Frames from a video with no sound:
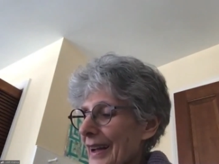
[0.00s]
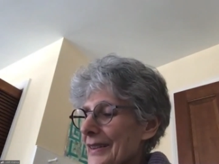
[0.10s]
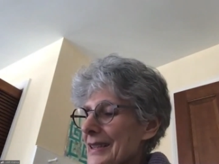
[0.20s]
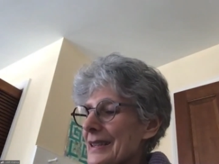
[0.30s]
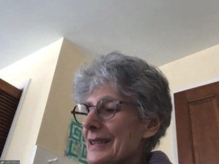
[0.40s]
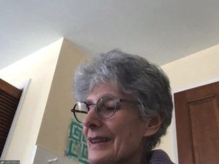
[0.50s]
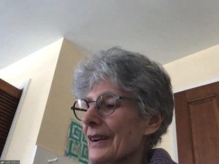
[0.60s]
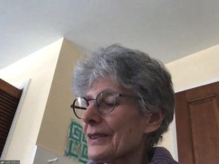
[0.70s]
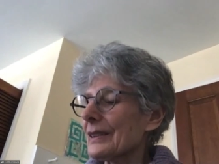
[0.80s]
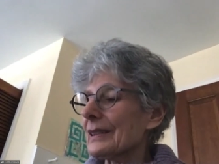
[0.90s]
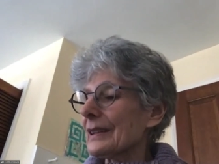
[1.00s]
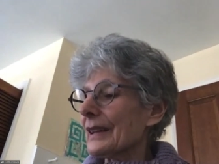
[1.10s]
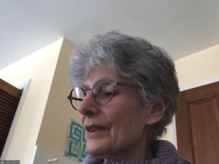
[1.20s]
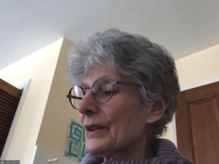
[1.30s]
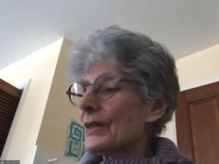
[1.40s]
and this is Article
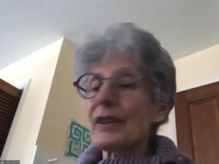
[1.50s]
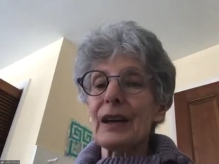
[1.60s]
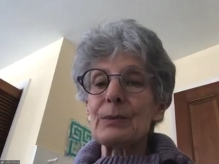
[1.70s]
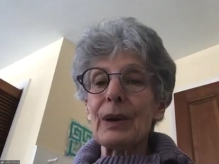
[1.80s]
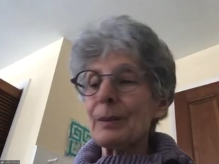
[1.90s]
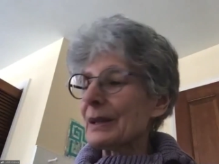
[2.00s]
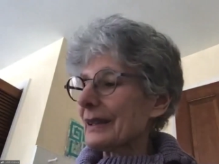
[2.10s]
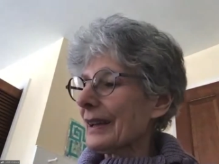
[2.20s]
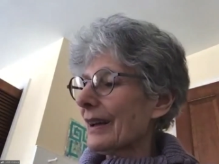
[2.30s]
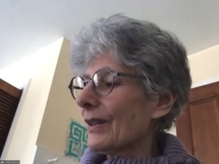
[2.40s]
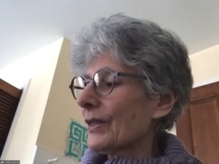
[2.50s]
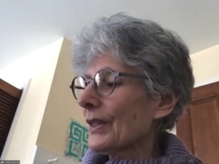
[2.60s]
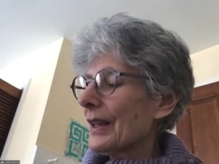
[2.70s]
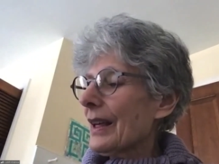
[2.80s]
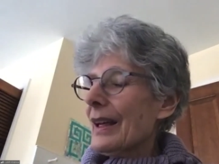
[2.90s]
11 on public health.
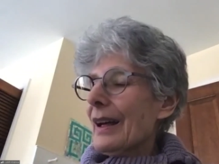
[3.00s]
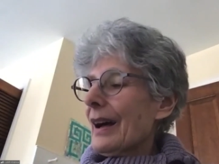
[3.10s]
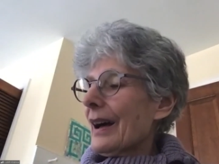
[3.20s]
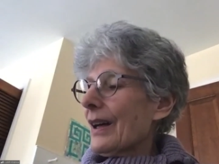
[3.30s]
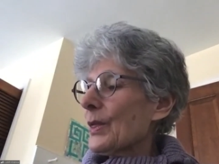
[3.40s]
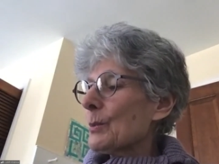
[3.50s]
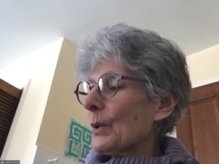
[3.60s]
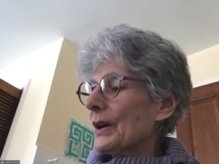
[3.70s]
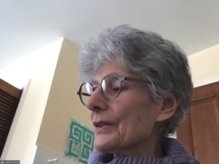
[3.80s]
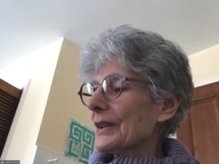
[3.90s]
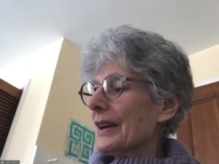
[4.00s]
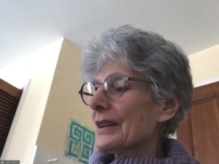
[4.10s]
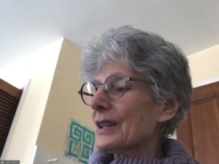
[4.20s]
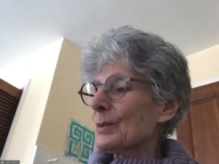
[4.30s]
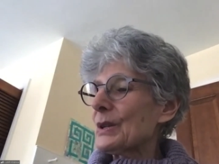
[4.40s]
Uh, the Board of
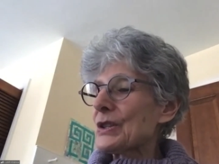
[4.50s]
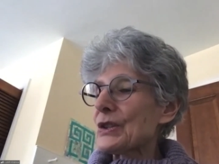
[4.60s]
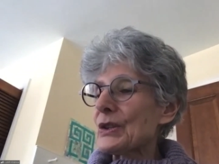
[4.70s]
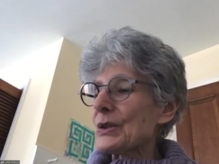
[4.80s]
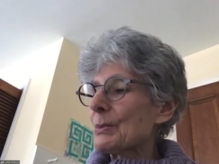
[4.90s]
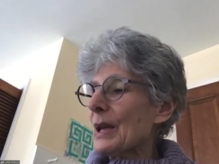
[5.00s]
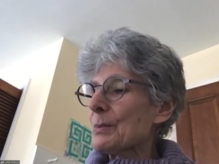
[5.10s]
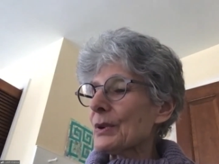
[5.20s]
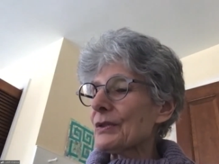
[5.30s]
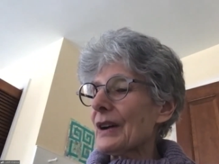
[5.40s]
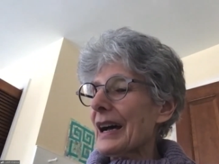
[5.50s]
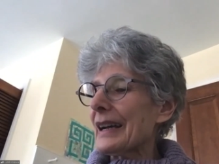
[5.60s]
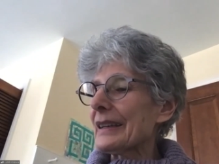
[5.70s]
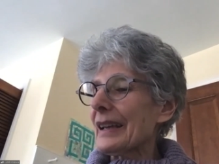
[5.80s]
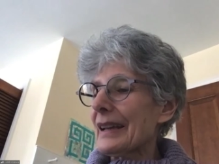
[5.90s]
County Commissioners may
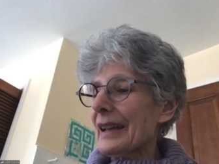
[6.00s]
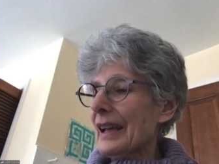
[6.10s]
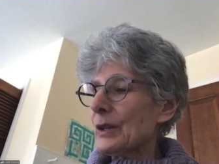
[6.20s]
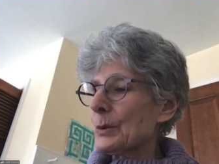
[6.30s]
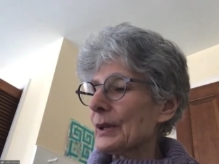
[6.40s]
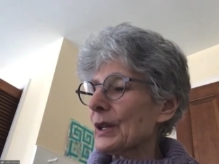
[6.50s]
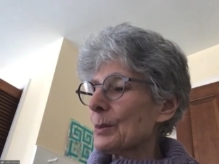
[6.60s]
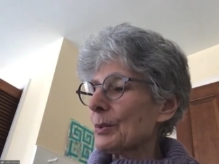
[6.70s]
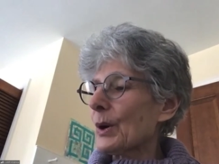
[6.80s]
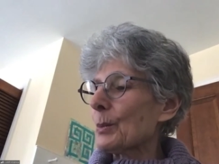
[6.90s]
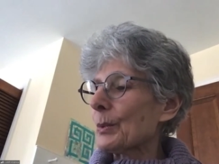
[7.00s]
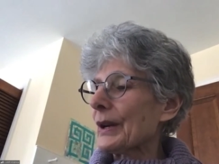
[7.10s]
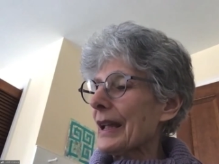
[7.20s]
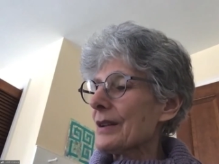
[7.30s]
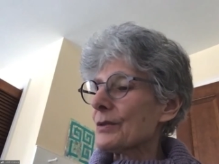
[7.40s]
provide and annually
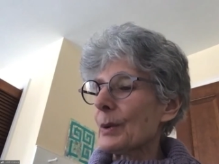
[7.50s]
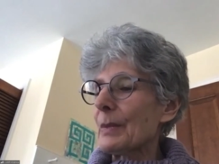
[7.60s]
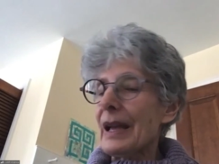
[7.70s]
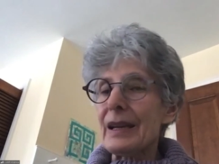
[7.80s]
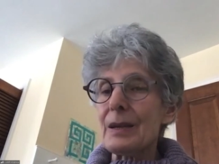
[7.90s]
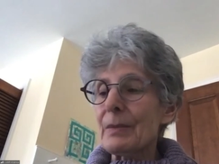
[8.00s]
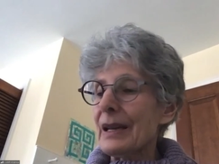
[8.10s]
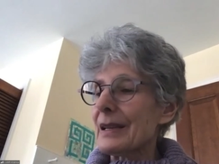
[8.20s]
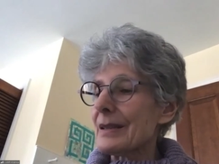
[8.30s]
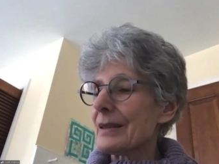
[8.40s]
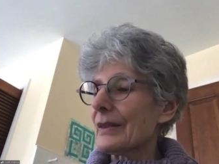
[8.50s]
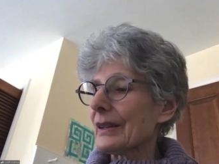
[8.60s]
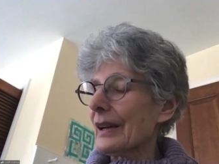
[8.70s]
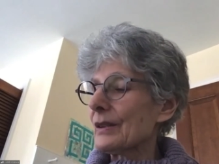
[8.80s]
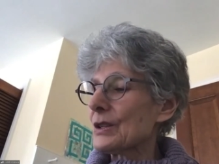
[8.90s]
appropriate from any monies in the
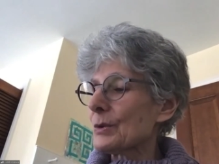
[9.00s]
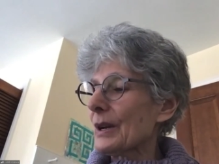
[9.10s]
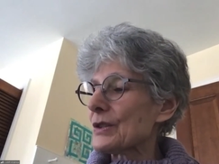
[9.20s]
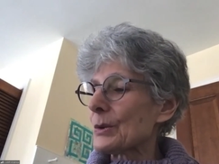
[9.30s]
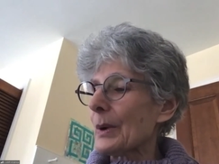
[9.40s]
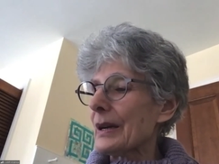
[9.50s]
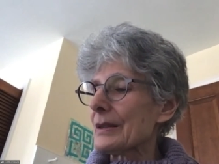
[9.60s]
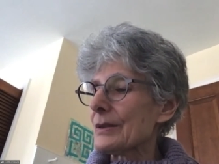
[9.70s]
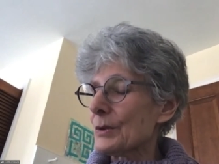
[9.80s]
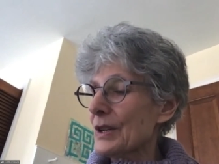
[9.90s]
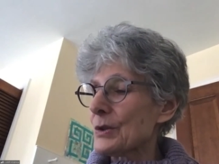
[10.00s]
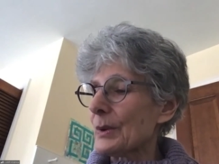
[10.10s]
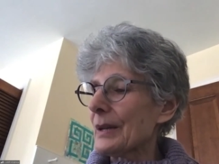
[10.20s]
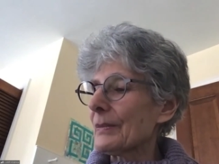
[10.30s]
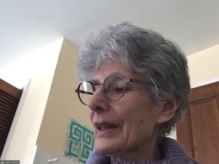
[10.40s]
county
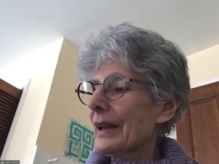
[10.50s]
treasury